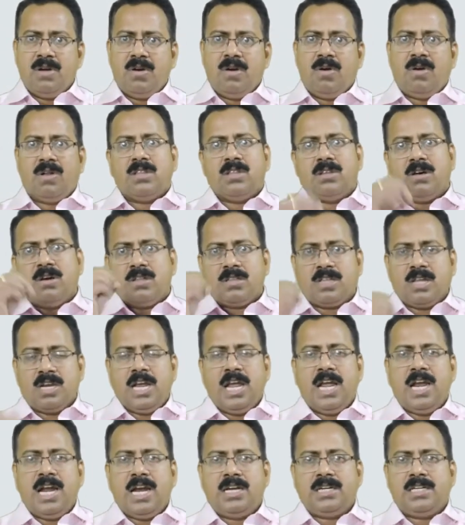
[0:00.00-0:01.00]
On the other
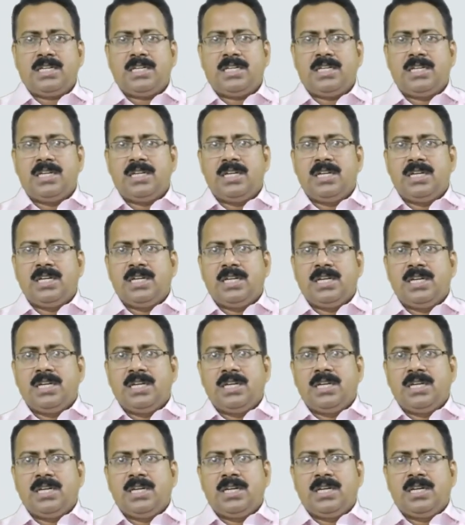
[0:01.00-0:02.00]
hand,
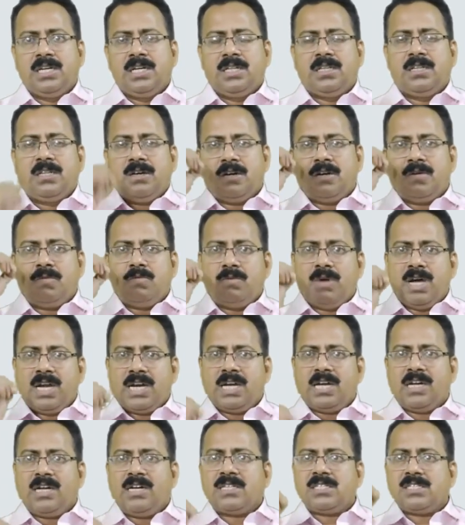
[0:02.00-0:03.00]
the
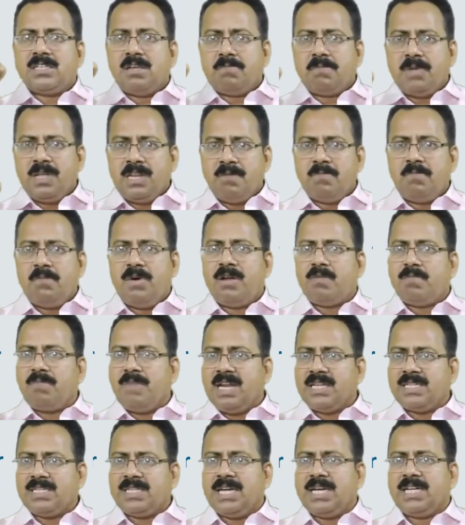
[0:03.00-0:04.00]
workers of
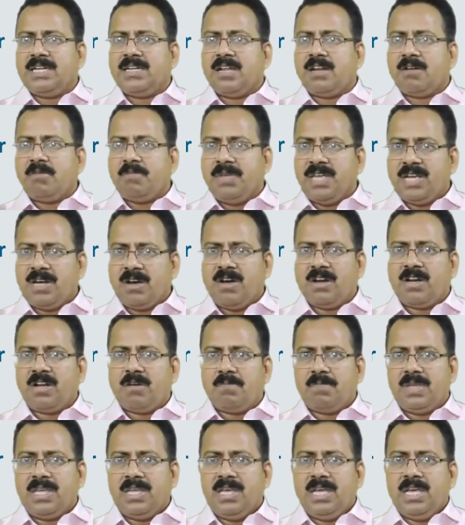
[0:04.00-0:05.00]
informal sector of
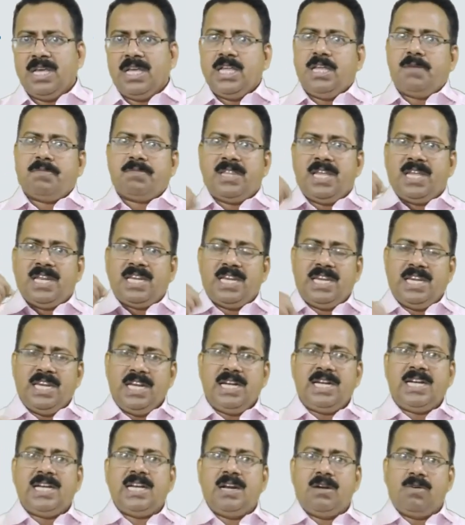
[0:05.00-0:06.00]
economy, if they
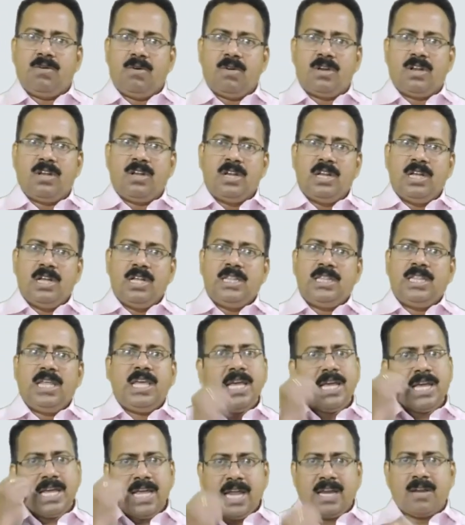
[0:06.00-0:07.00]
need a loan,
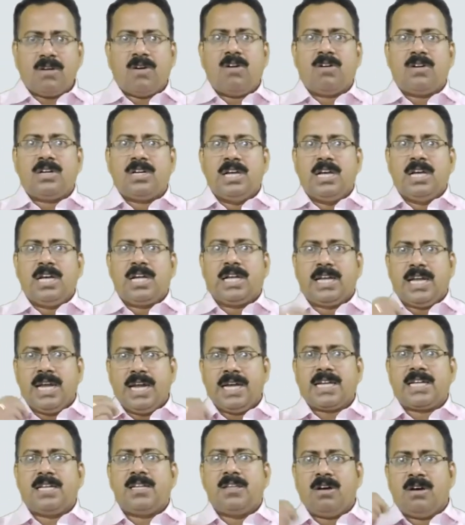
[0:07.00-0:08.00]
they cannot
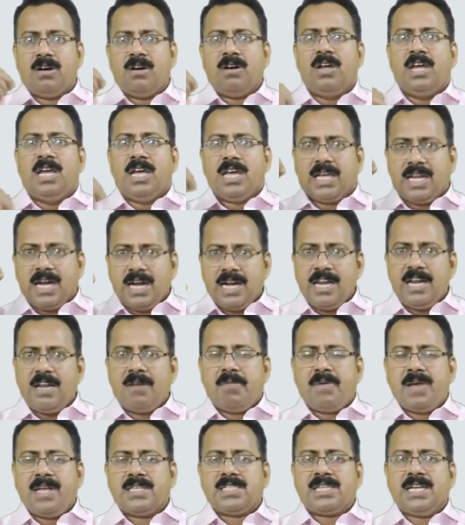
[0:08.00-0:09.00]
get the credit
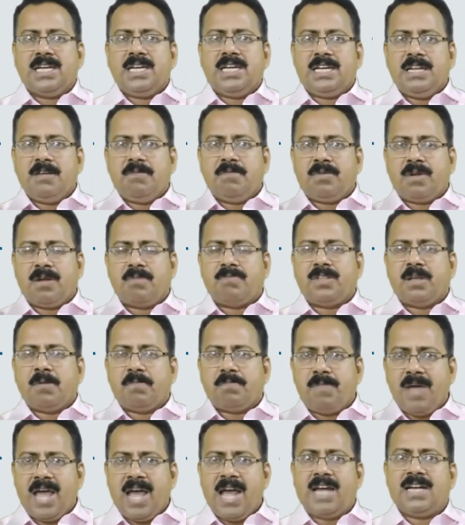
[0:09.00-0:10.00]
facility from the
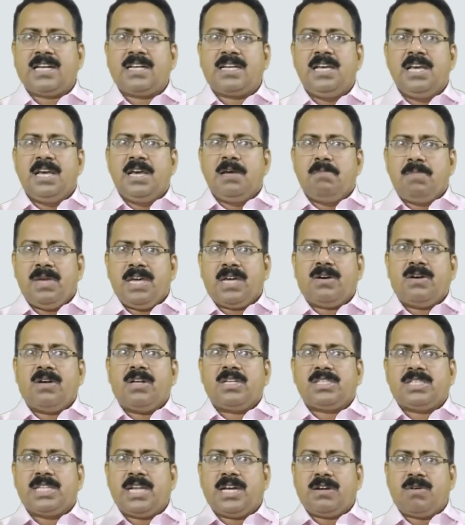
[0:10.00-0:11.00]
bank
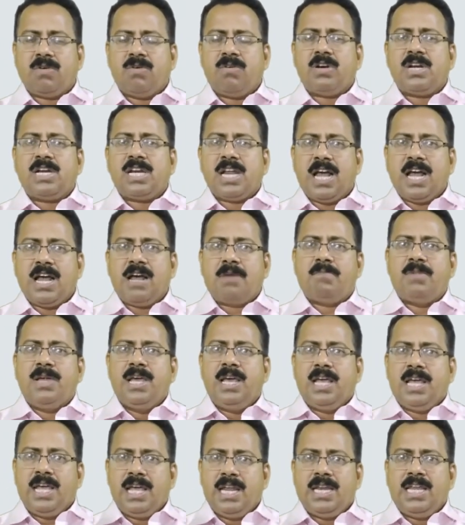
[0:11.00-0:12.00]
because they don't have
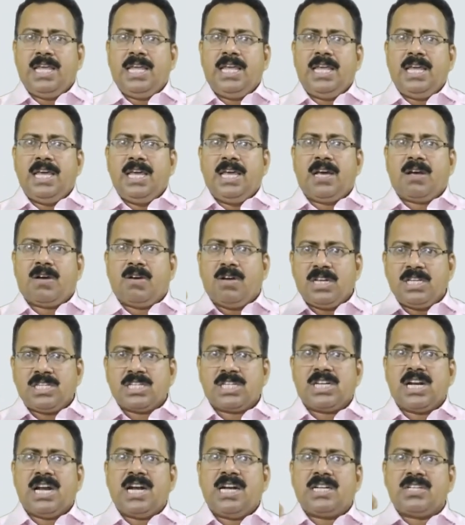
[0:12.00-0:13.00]
any
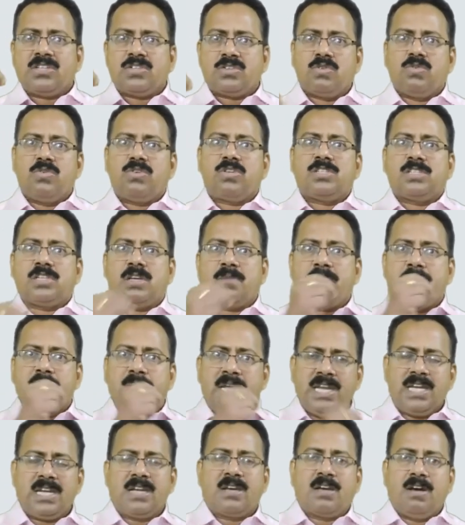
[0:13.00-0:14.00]
constant source of
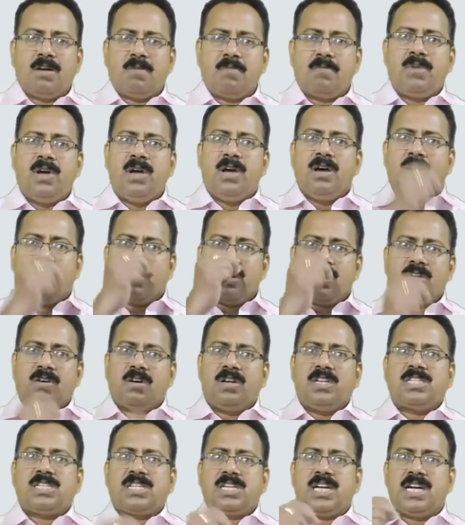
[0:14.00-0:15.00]
income or
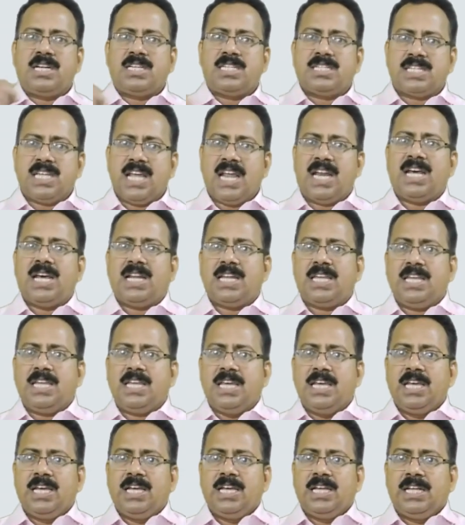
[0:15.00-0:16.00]
constant salary.
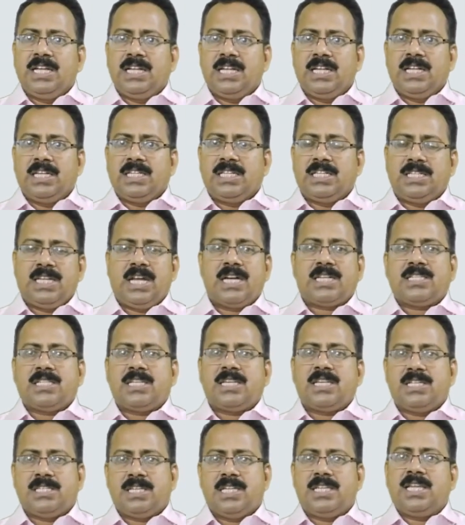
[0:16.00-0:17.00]
That's the
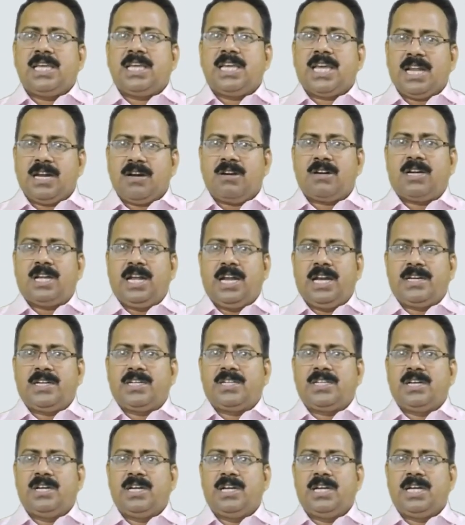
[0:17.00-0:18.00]
reason they cannot
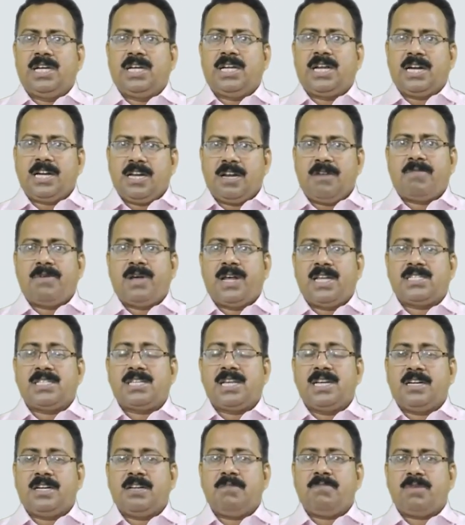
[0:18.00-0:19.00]
get credit
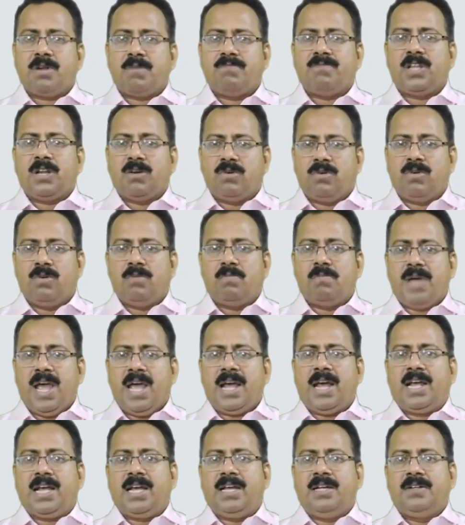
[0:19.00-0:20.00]
facility from the
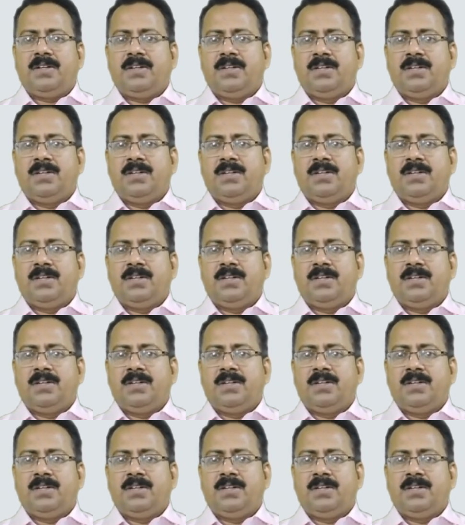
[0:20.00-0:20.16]
bank.